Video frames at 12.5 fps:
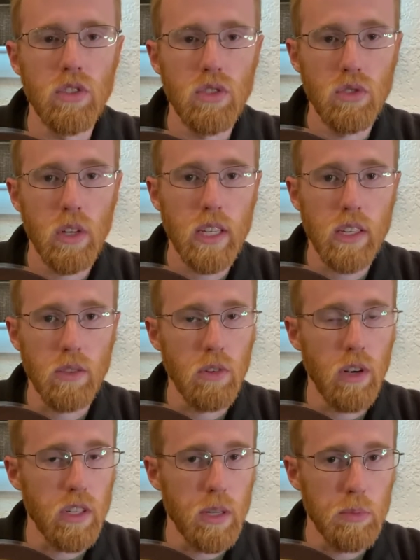striking the
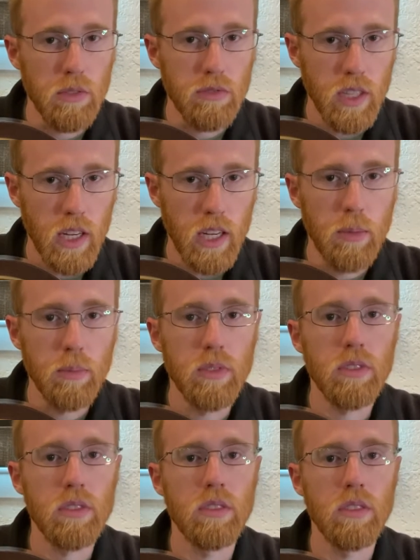wrong number of
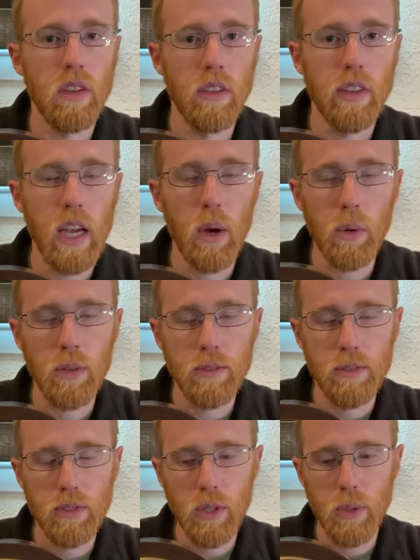times on the hour.
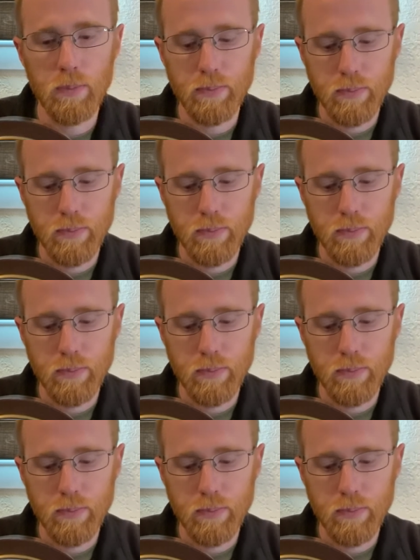So